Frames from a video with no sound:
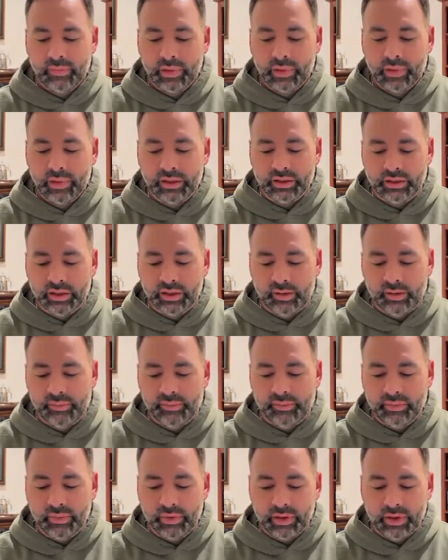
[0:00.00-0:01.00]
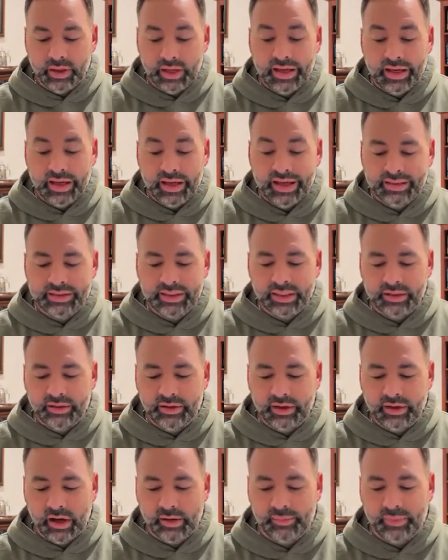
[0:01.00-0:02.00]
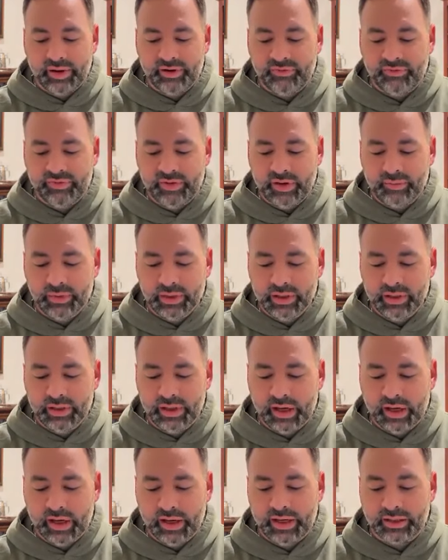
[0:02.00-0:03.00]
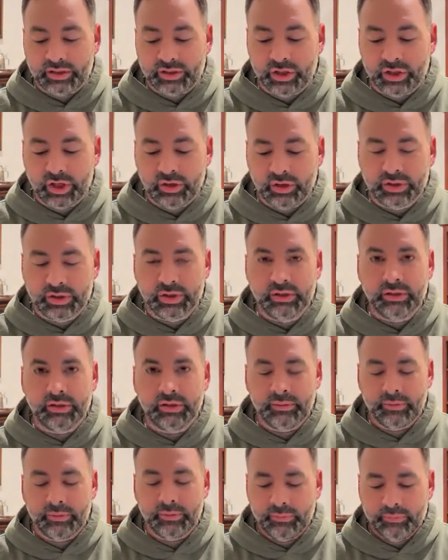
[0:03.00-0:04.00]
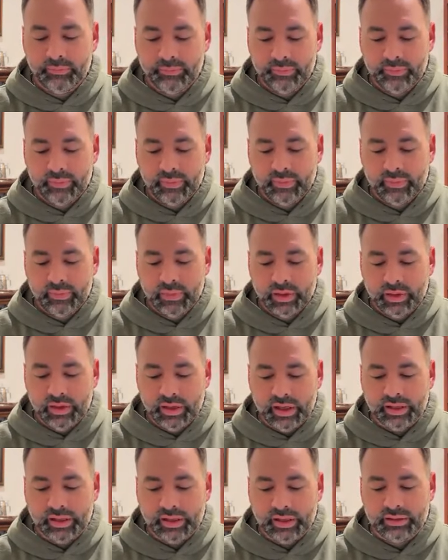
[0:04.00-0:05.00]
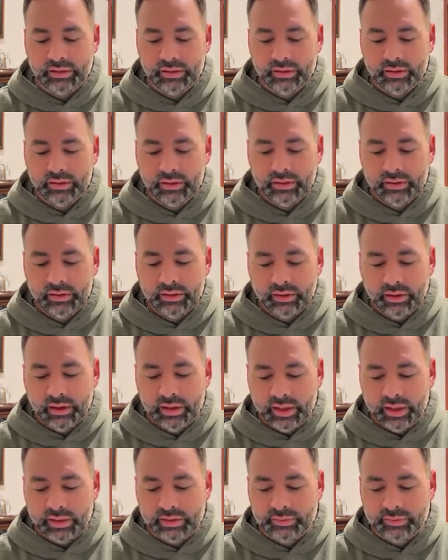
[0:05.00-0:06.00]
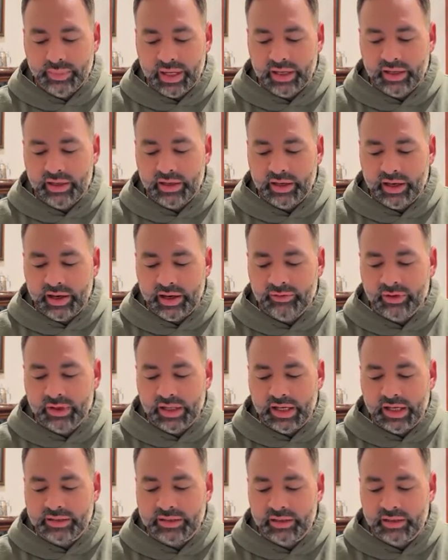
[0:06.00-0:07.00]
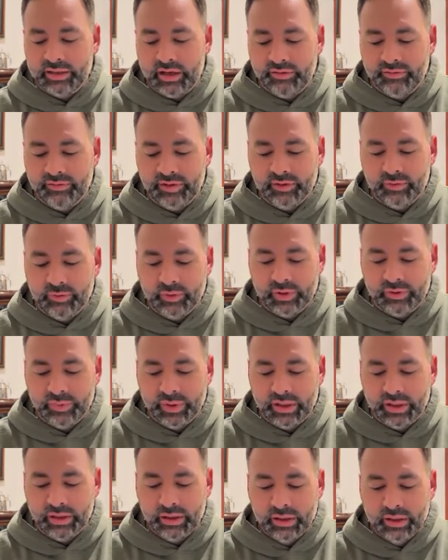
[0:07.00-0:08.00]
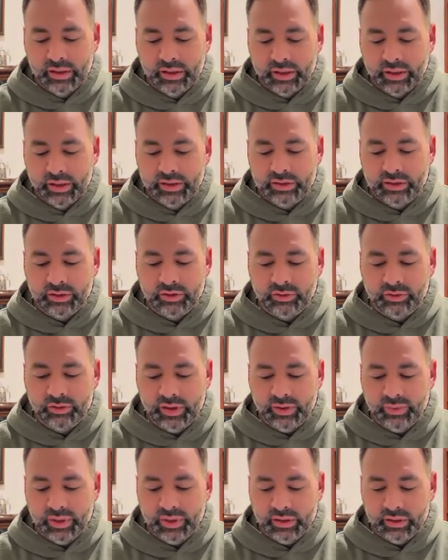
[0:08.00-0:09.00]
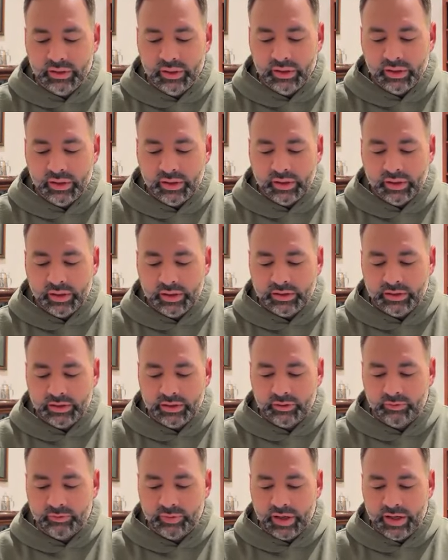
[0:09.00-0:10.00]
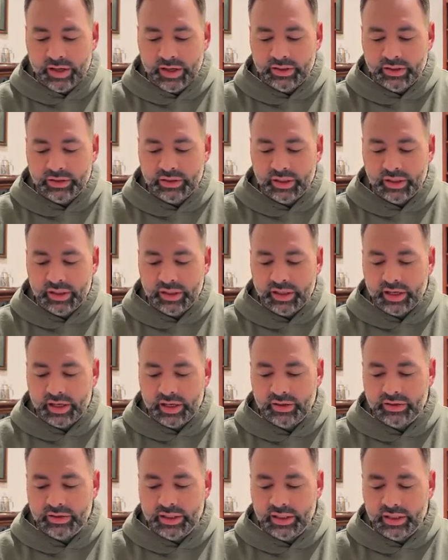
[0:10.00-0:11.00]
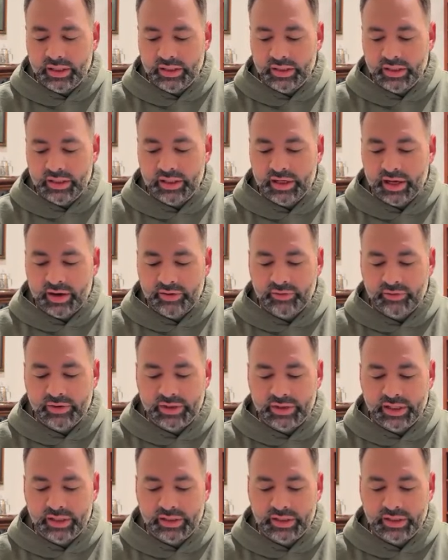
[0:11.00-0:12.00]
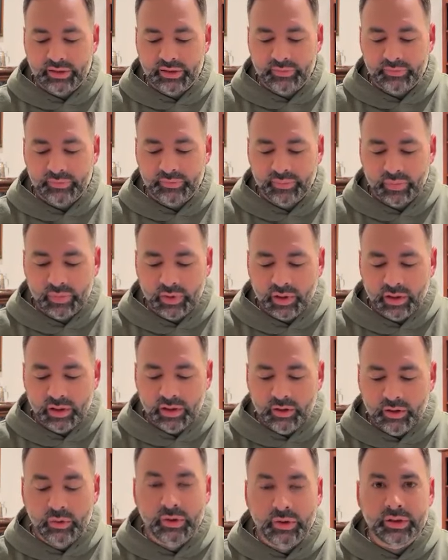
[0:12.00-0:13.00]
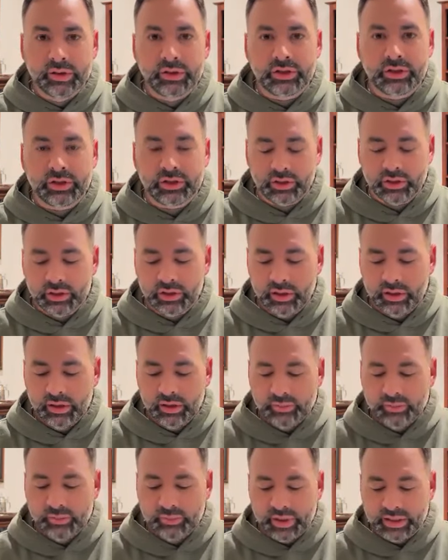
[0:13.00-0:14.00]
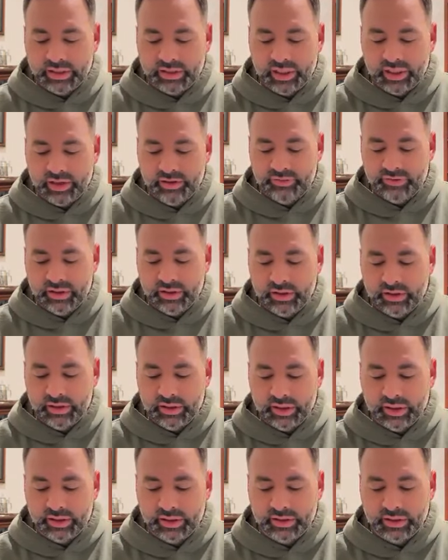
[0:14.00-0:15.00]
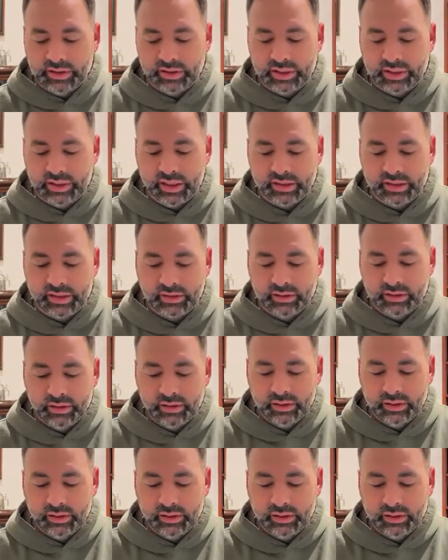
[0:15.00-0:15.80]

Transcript: Is it not my family God has chosen? Yes, he has made an everlasting covenant with me. His agreement is arranged and guaranteed in every detail. He will ensure my safety and success.